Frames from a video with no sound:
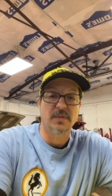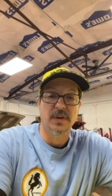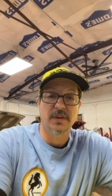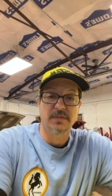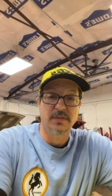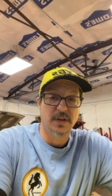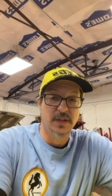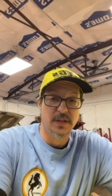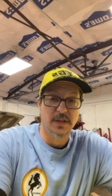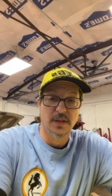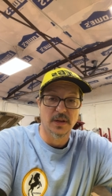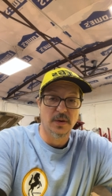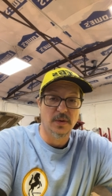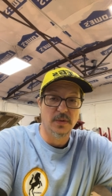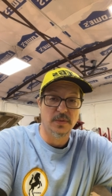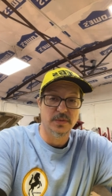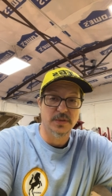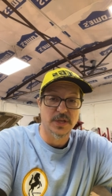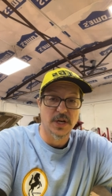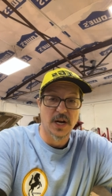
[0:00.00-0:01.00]
We rented the
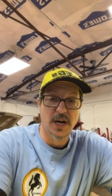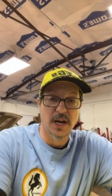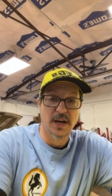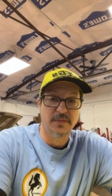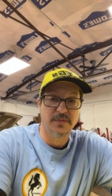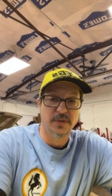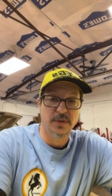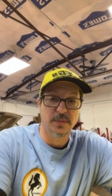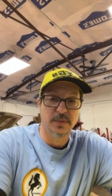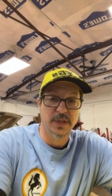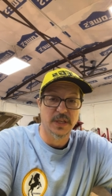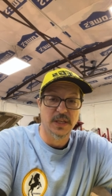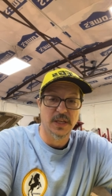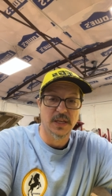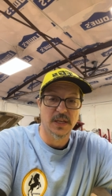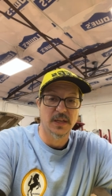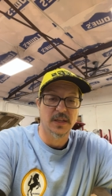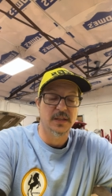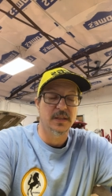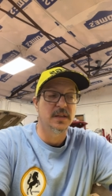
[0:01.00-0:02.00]
whole track for the weekend,
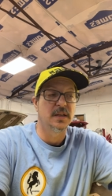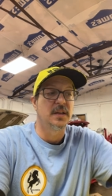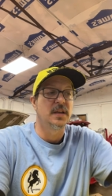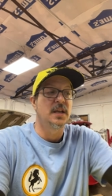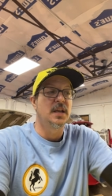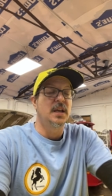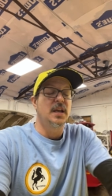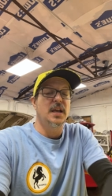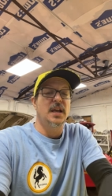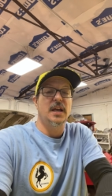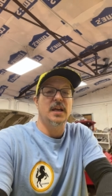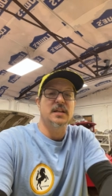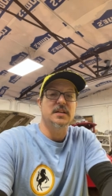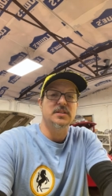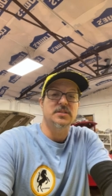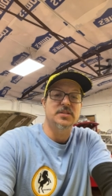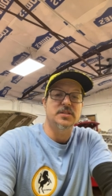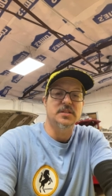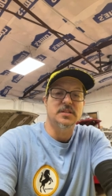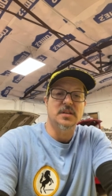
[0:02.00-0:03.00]
and
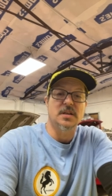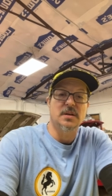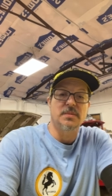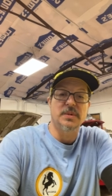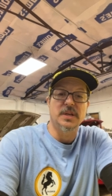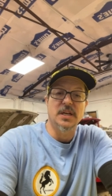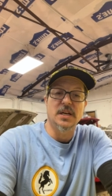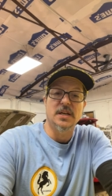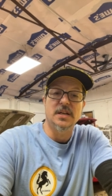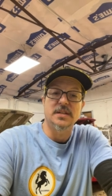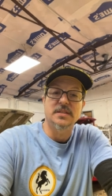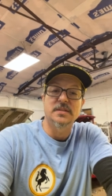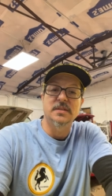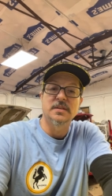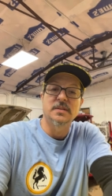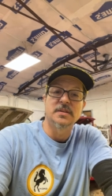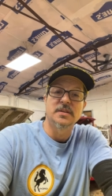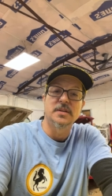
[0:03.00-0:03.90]
it's just going to be us.